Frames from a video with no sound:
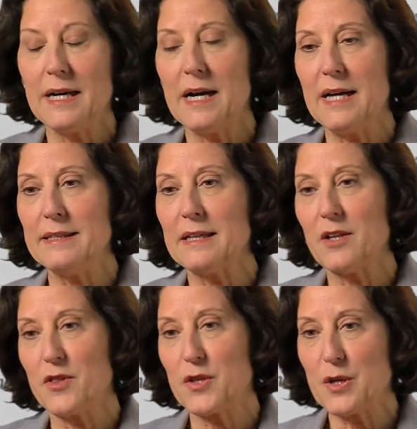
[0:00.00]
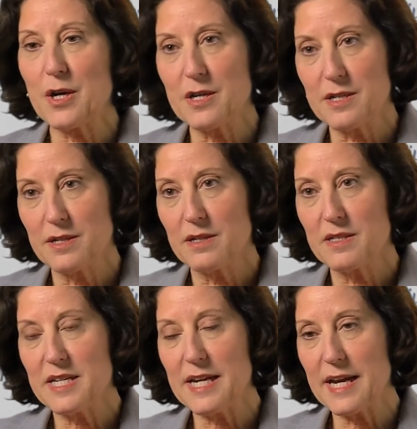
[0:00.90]
Uh, and then the third
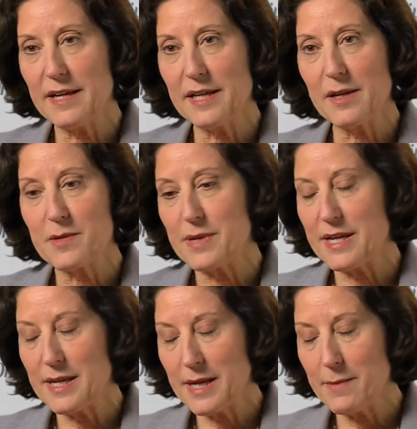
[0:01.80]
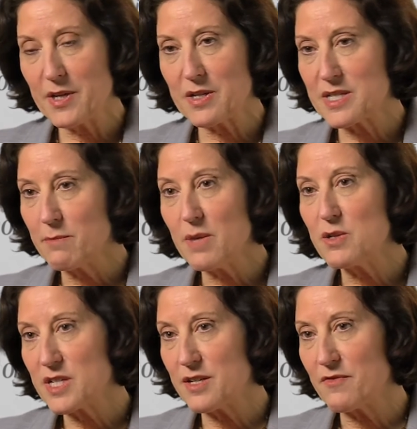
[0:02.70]
CDK inhibitor is the
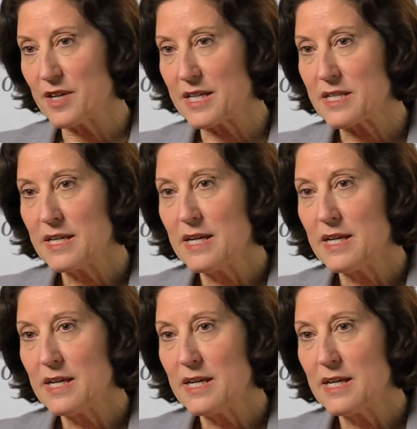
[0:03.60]
most different,